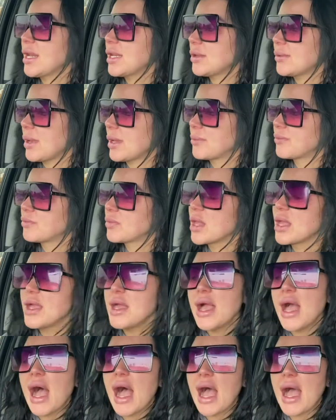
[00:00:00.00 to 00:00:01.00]
Anyway,
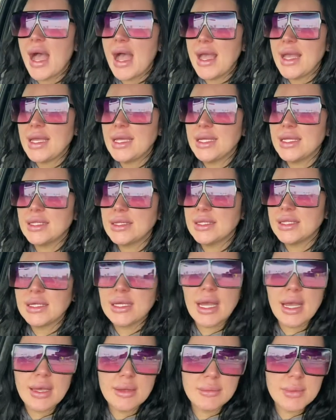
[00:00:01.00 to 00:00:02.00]
in
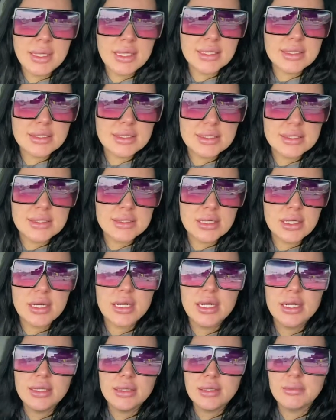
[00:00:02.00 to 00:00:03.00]

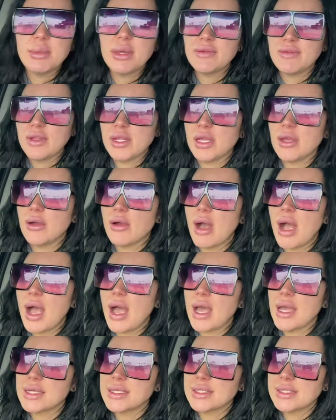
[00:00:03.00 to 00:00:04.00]
my video,
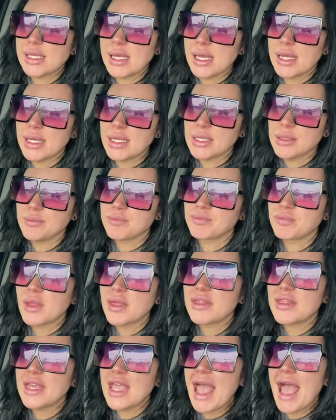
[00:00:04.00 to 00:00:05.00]
I said
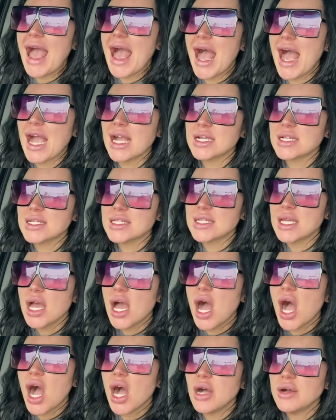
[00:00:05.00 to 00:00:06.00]
the act
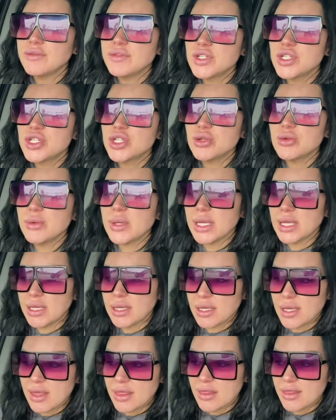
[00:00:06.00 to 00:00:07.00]
of
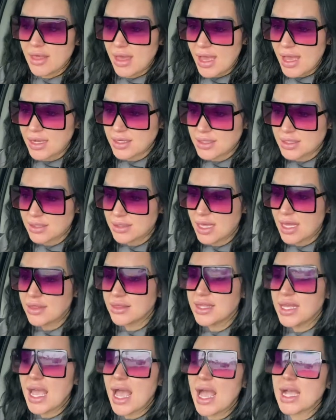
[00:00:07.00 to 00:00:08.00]
doing that,
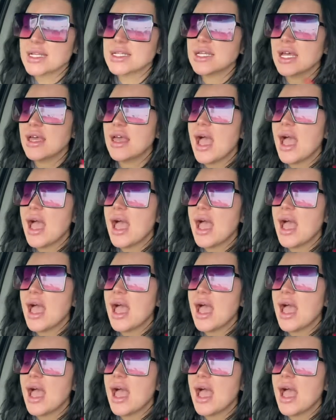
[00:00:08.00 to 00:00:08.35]
the act